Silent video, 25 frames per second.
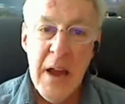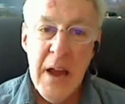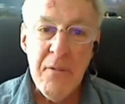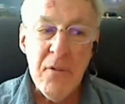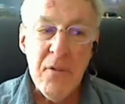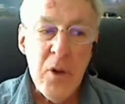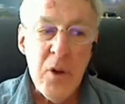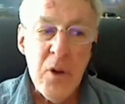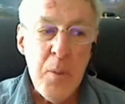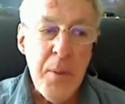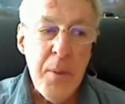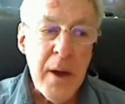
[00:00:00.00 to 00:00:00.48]

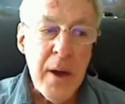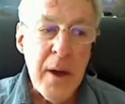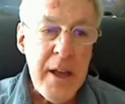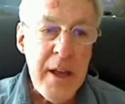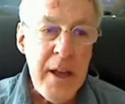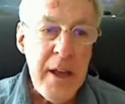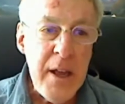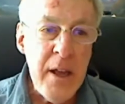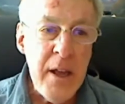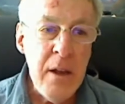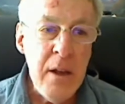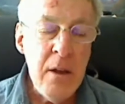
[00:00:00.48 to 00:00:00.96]

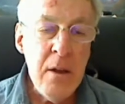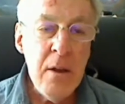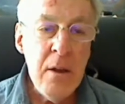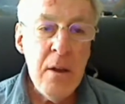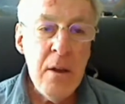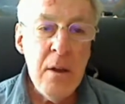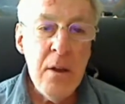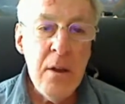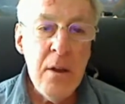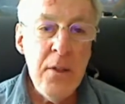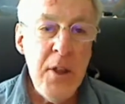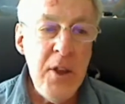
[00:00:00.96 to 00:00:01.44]
Everybody,
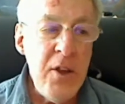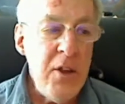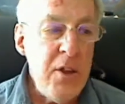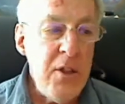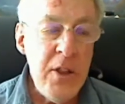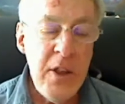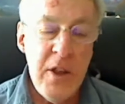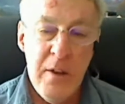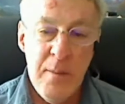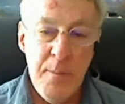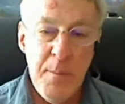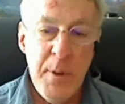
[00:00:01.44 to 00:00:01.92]

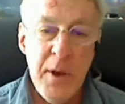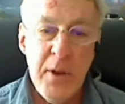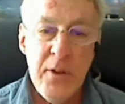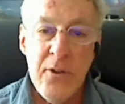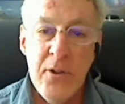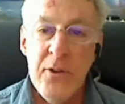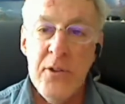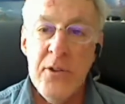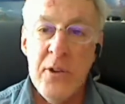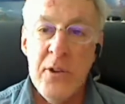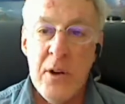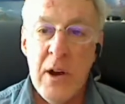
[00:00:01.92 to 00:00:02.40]
these
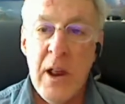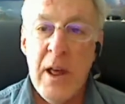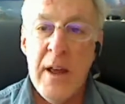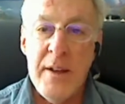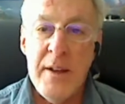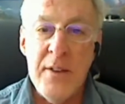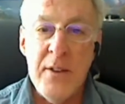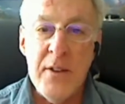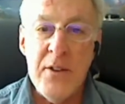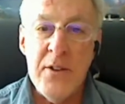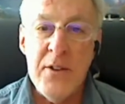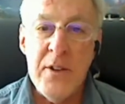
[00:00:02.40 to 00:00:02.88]
pictures are
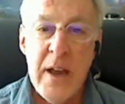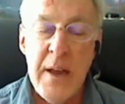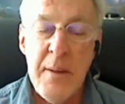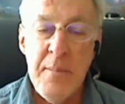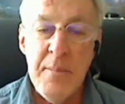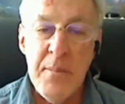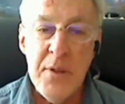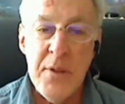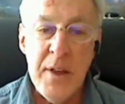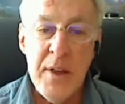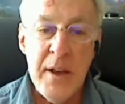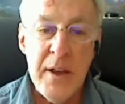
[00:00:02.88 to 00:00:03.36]
like the
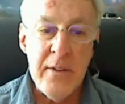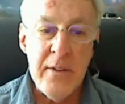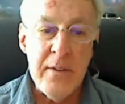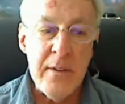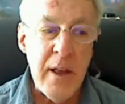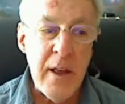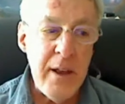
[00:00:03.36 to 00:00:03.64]
same thing.